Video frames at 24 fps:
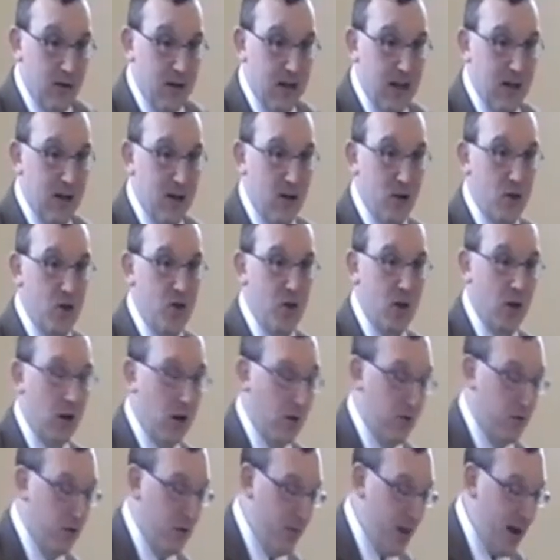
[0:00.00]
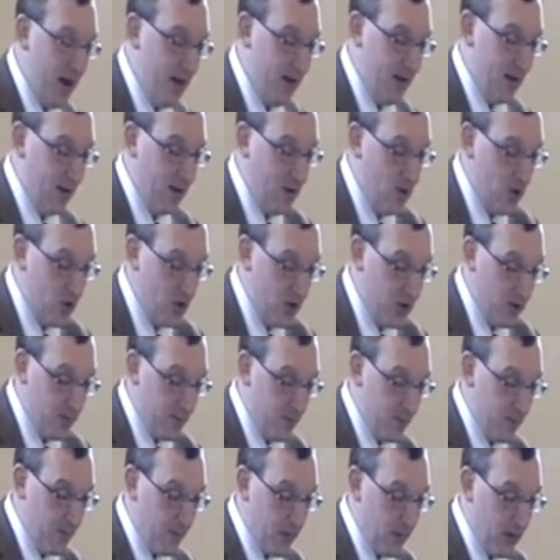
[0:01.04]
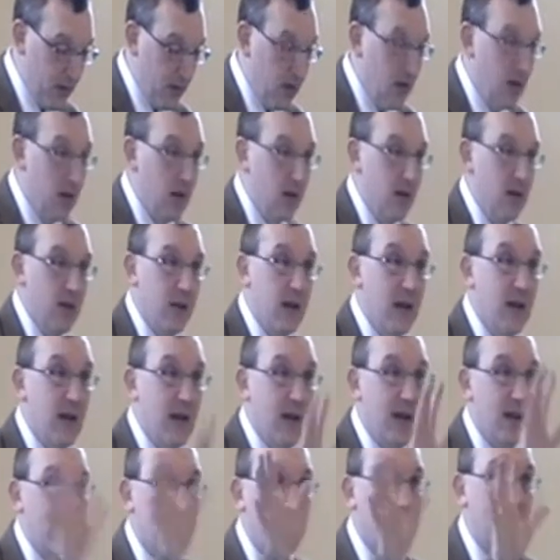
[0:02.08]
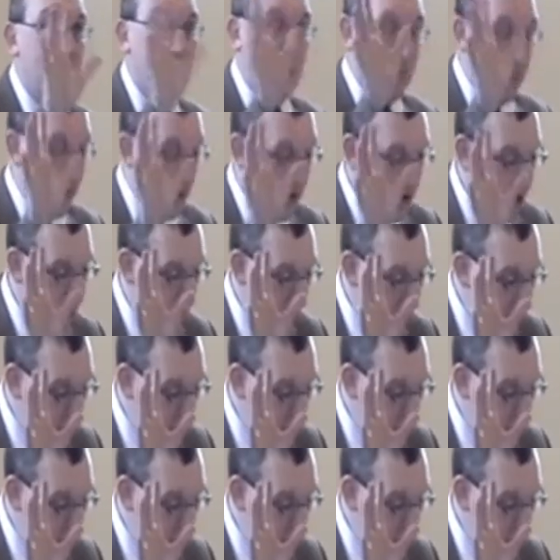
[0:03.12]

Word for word: tears of repentance, then I can think about